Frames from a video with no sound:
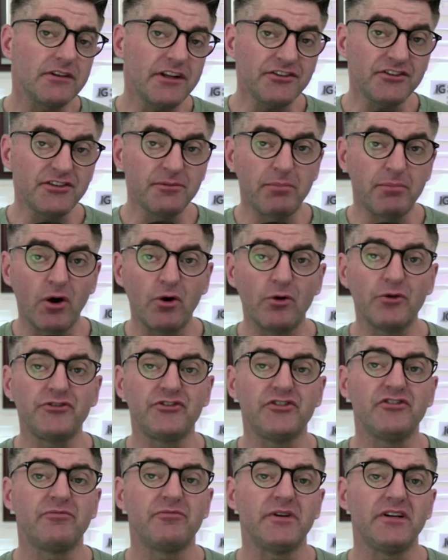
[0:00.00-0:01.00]
let's
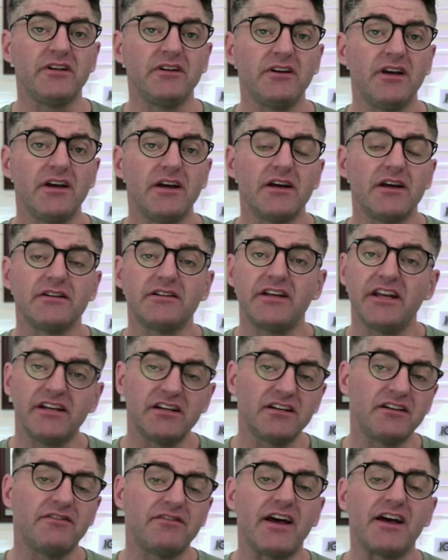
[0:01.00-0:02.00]
suppose you've been
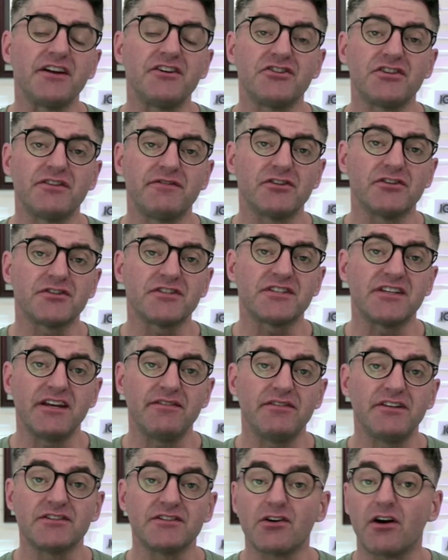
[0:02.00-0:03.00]
taking advantage of your
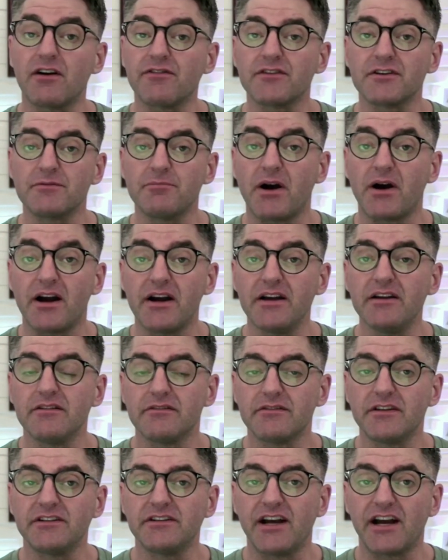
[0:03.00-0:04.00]
savings offered by
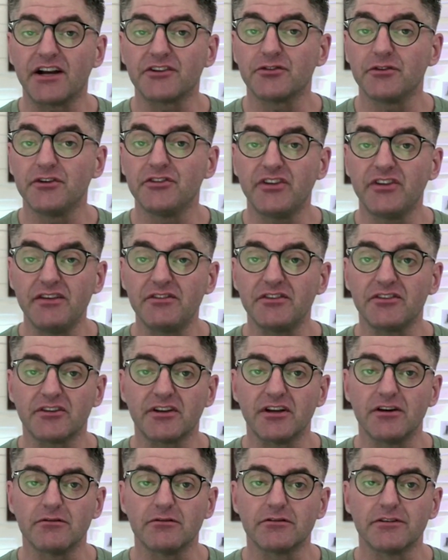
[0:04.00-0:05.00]
the tax-free savings
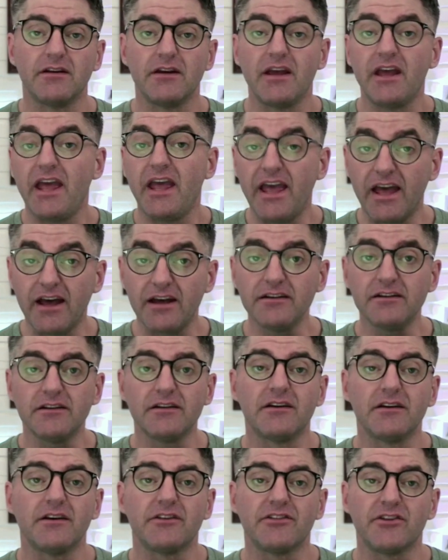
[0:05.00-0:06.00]
account, and
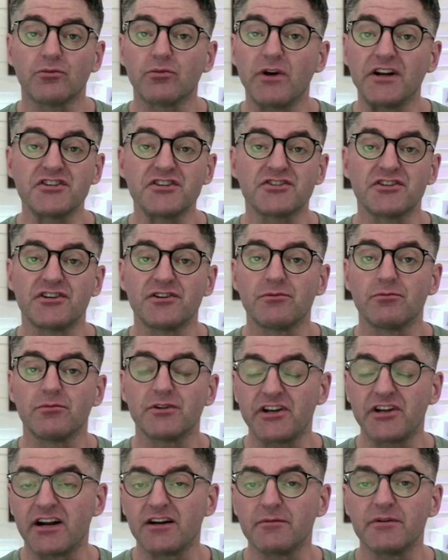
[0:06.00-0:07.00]
the registered
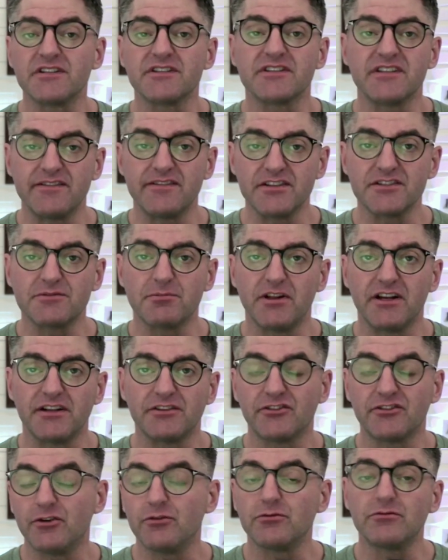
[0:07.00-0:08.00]
retirement savings
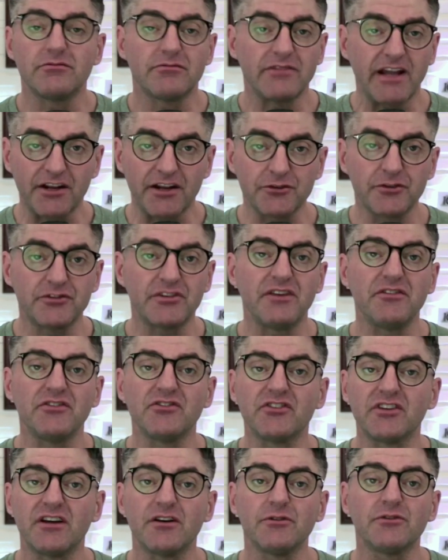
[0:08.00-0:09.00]
plan. So tax-free
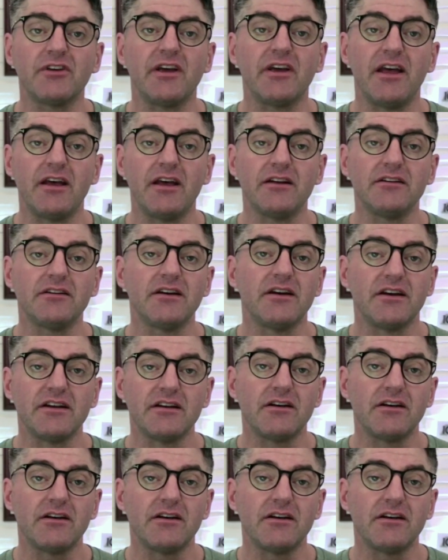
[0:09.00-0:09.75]
savings accounts and